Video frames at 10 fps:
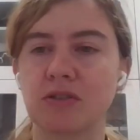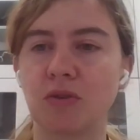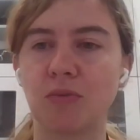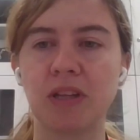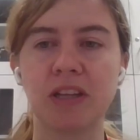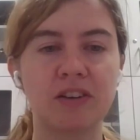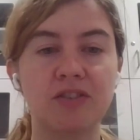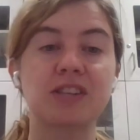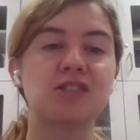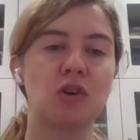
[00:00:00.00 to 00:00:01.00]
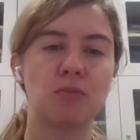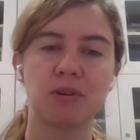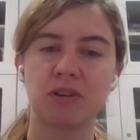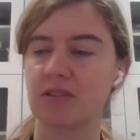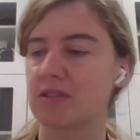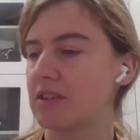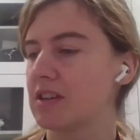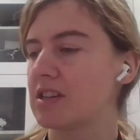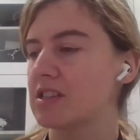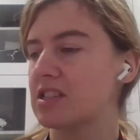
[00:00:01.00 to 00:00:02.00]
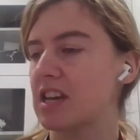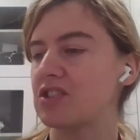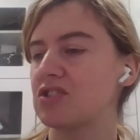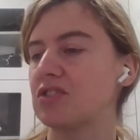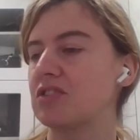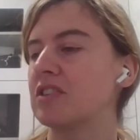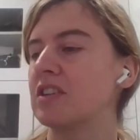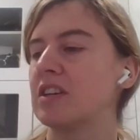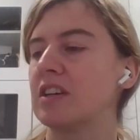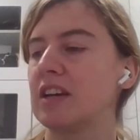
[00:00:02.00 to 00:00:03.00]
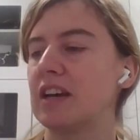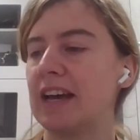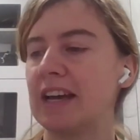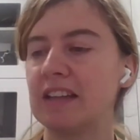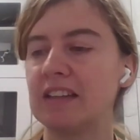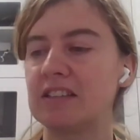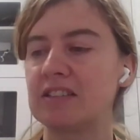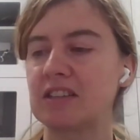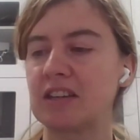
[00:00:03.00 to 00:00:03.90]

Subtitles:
So we did a grasshopper session, and